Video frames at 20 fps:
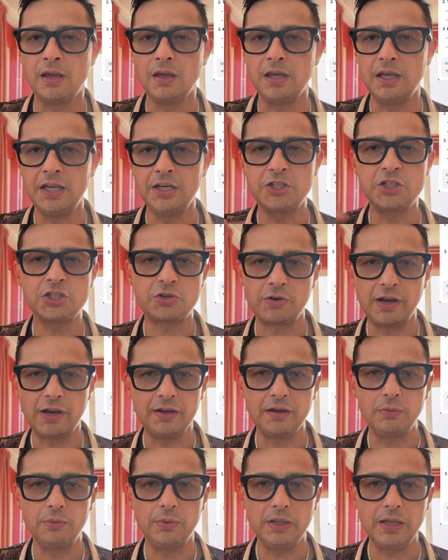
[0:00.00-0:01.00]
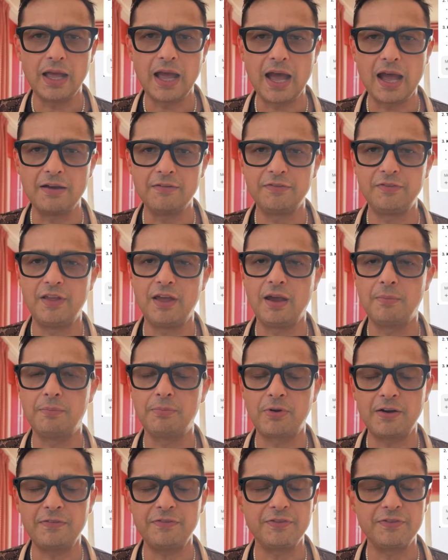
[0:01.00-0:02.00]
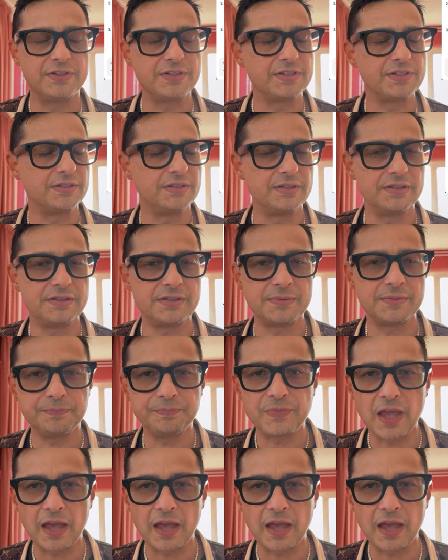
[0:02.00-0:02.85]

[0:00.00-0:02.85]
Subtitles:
Each trader will have their preferences.